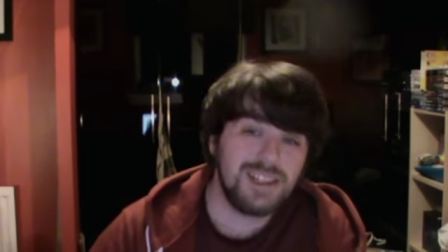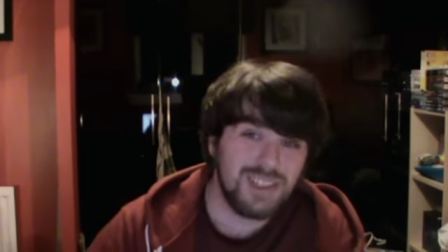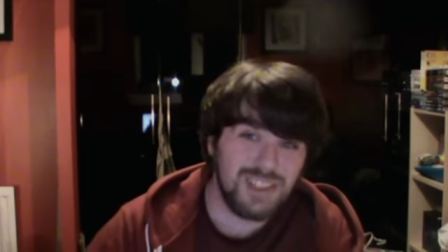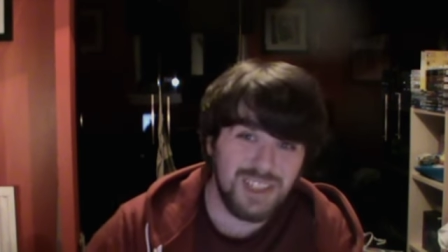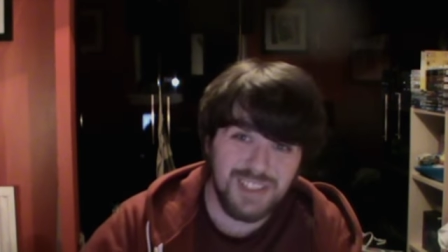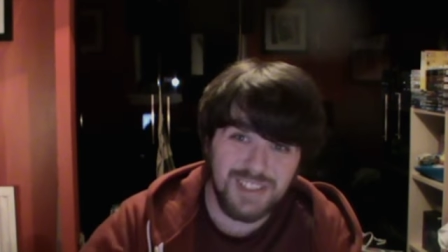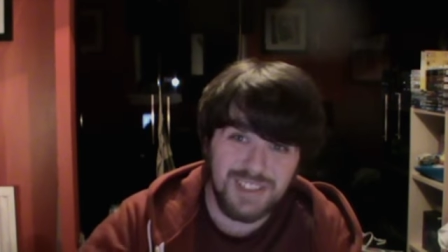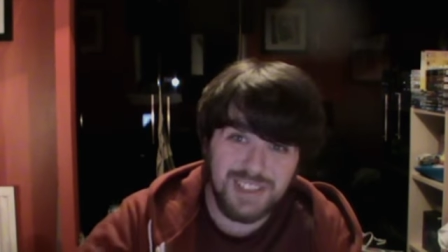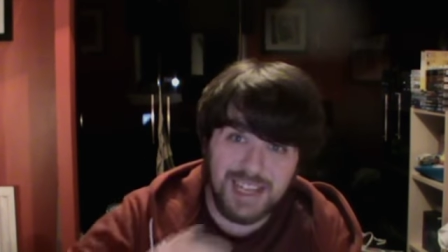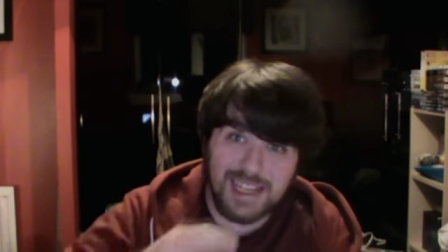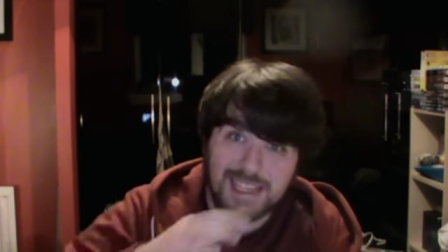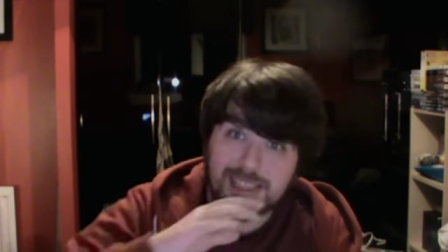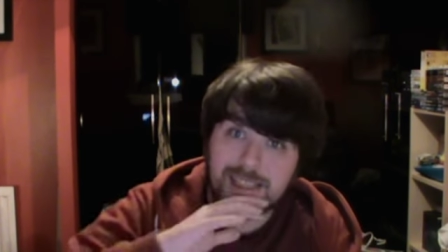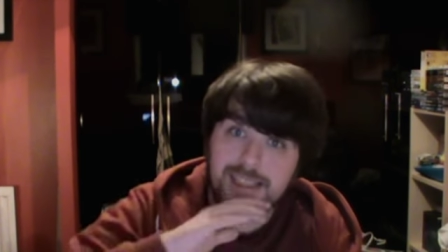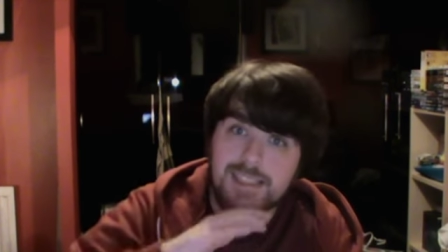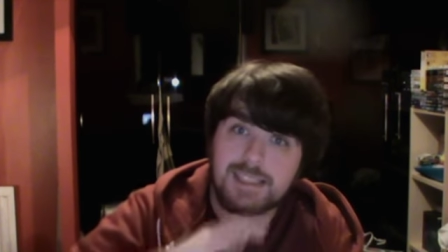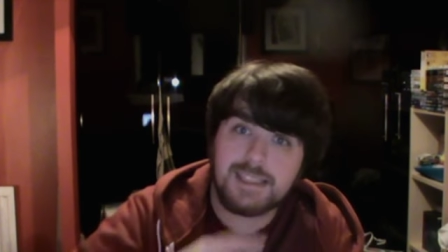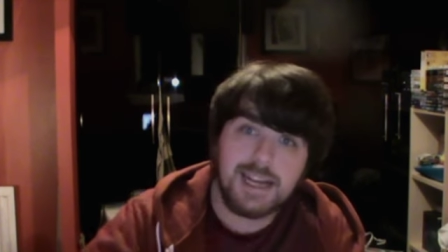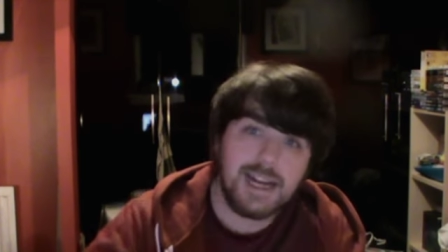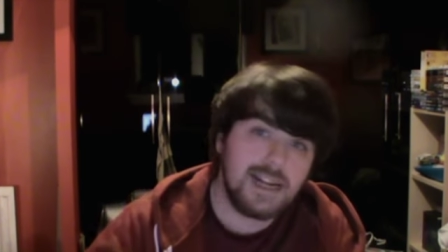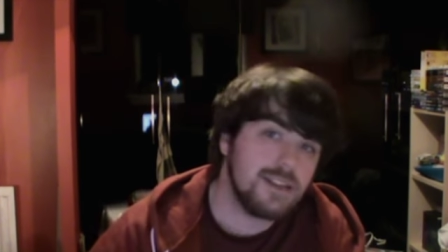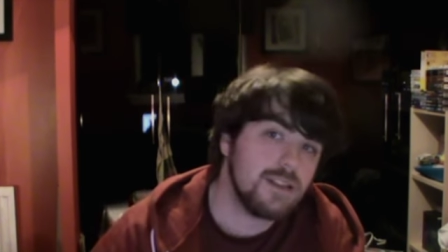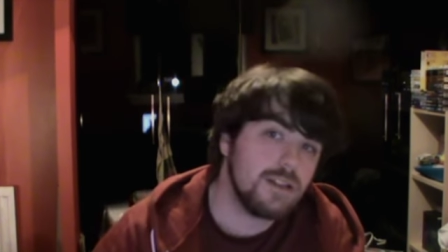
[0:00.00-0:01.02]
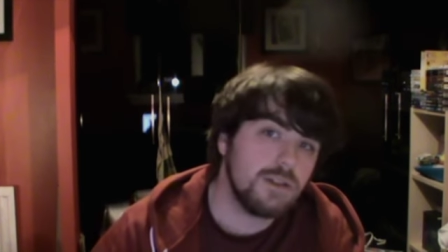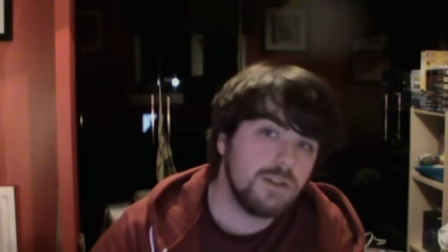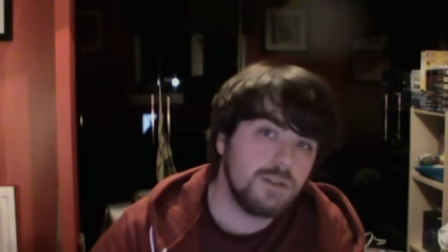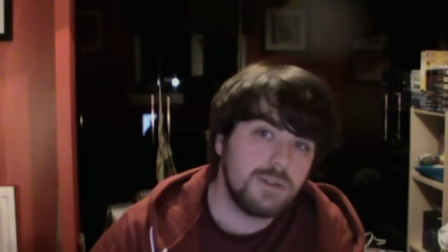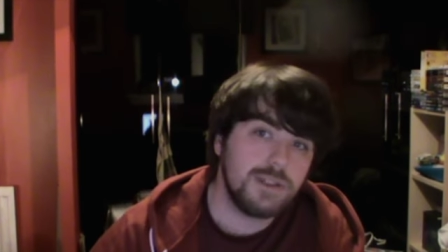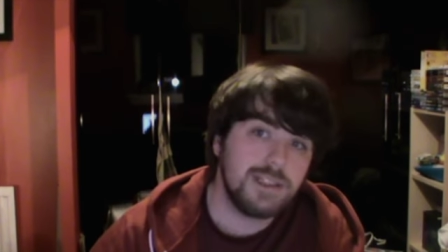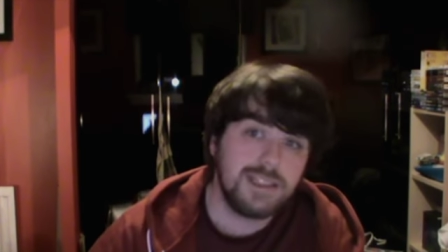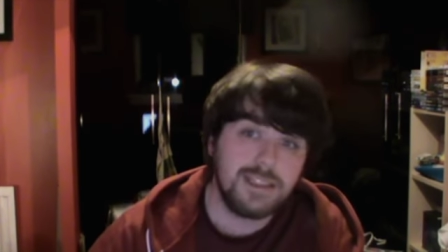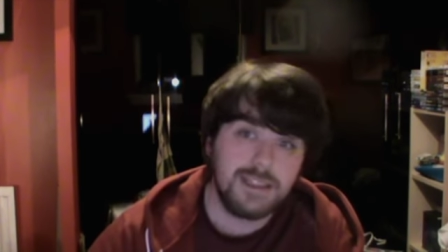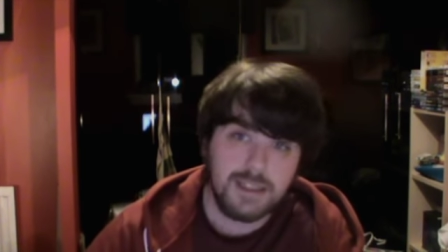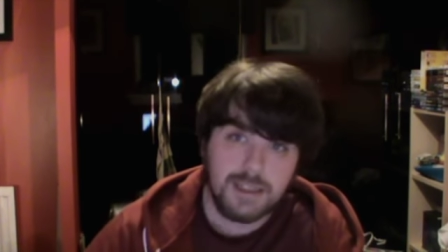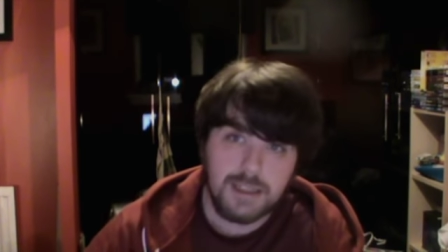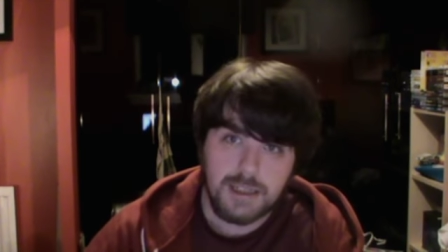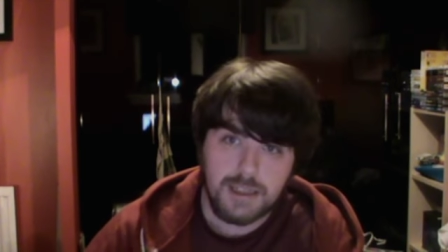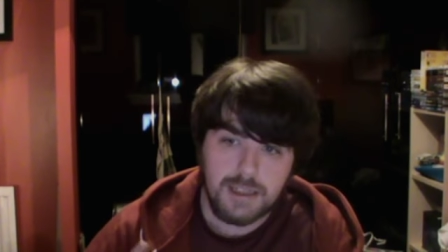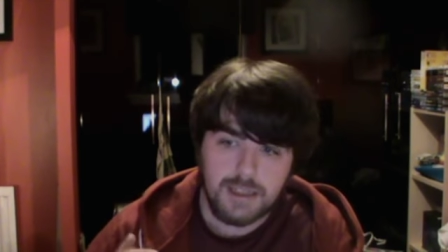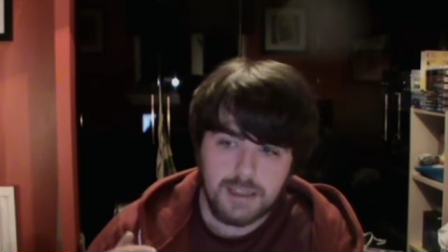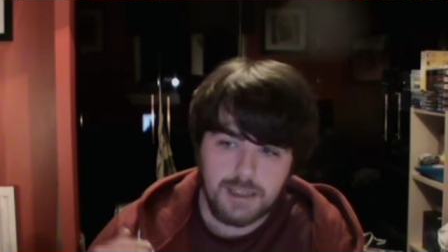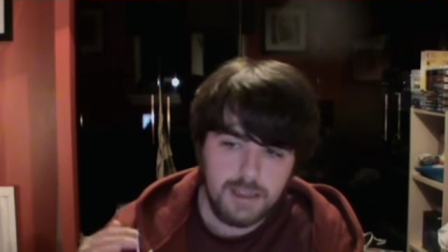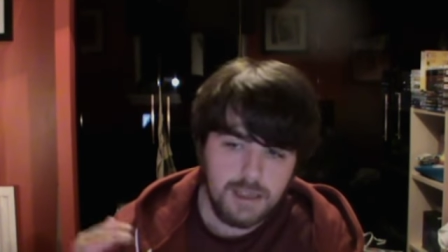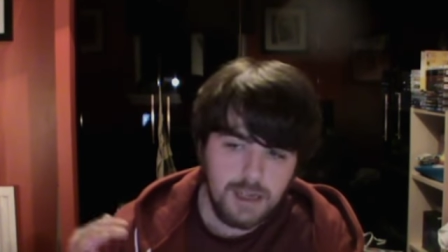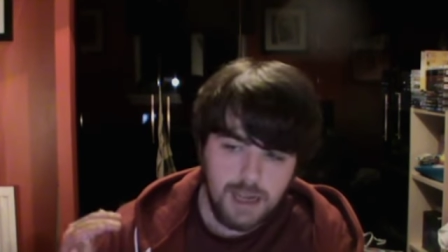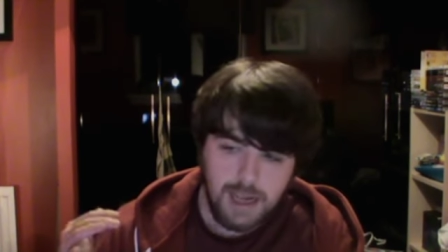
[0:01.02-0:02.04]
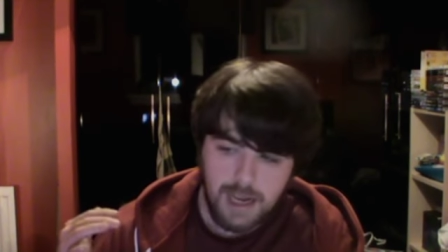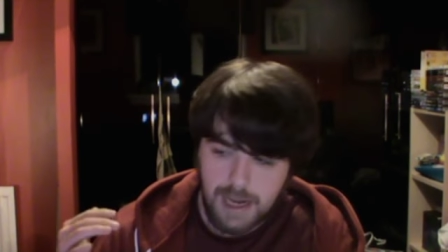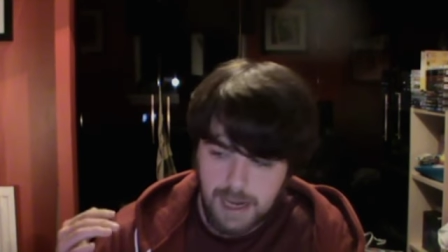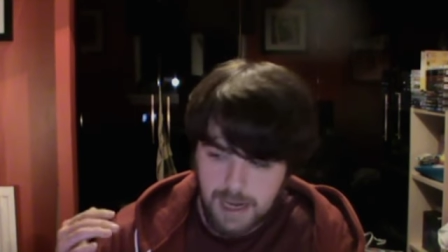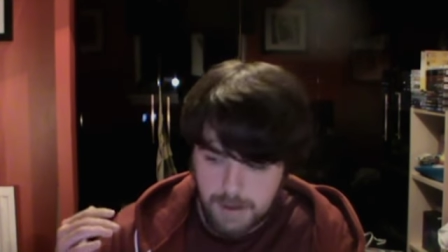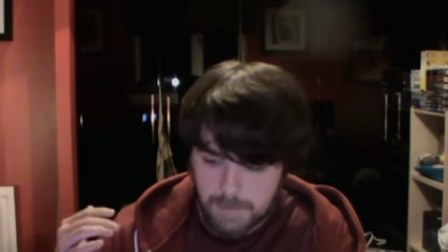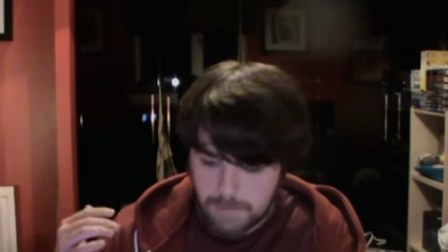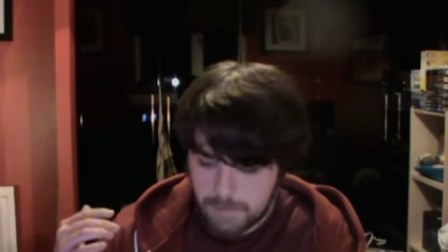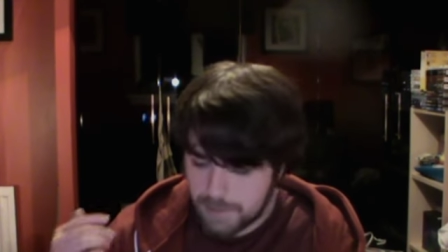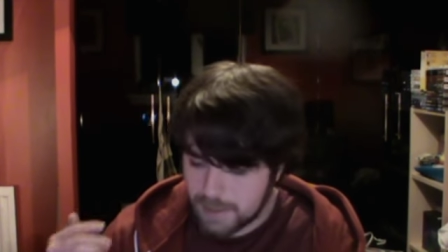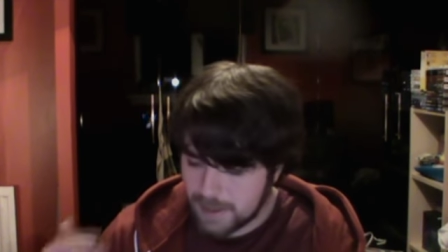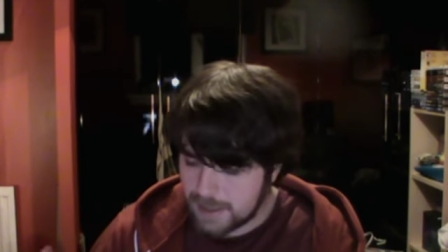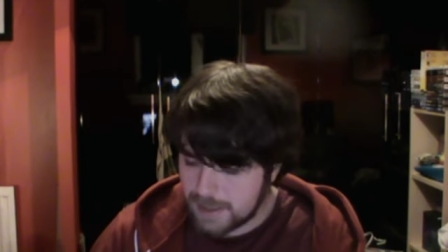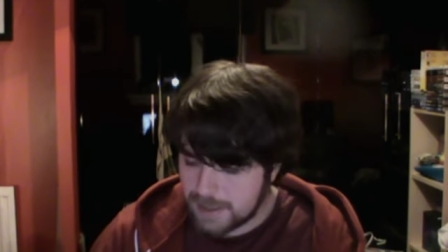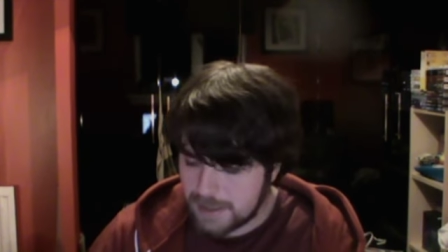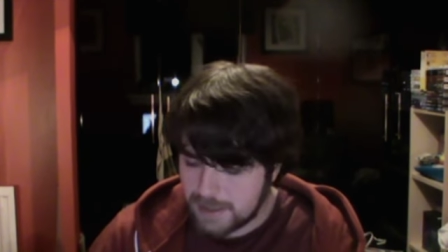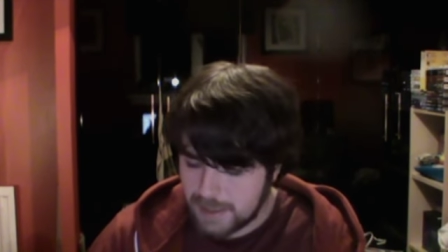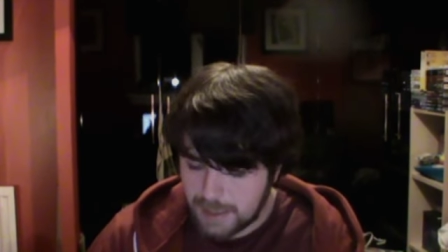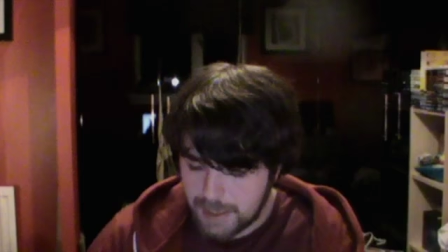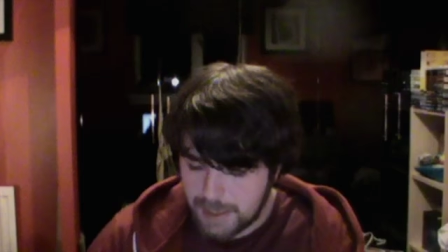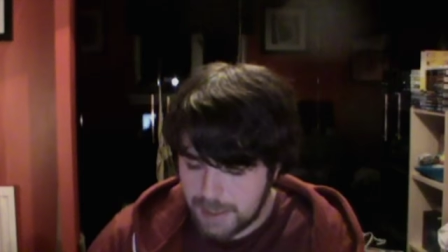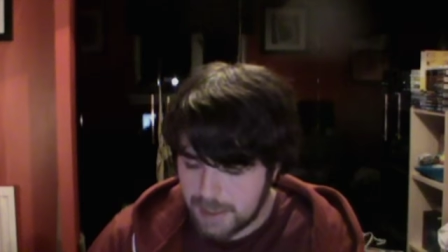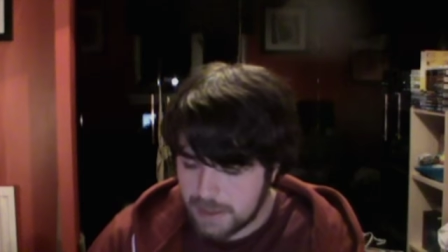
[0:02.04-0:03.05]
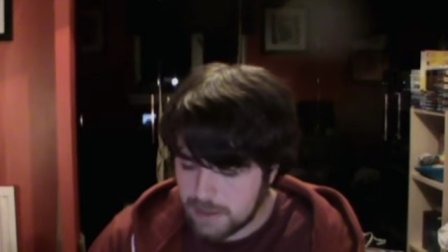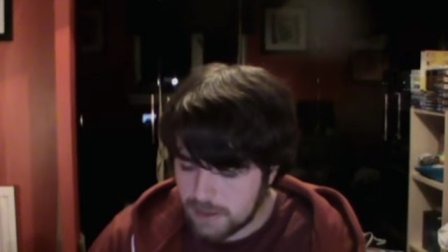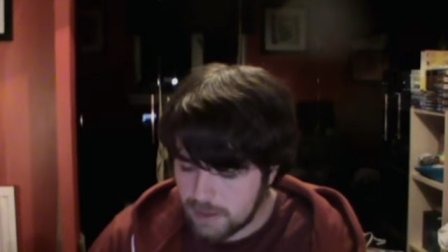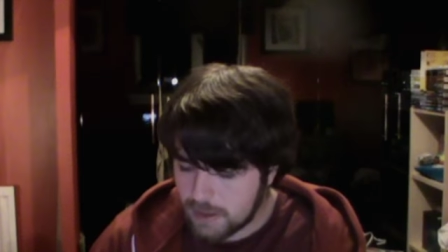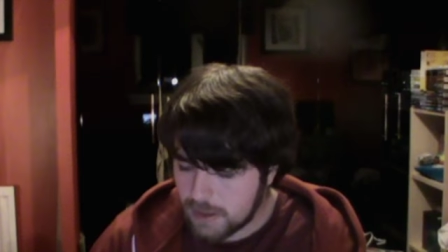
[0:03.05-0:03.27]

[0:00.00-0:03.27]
Just a standalone series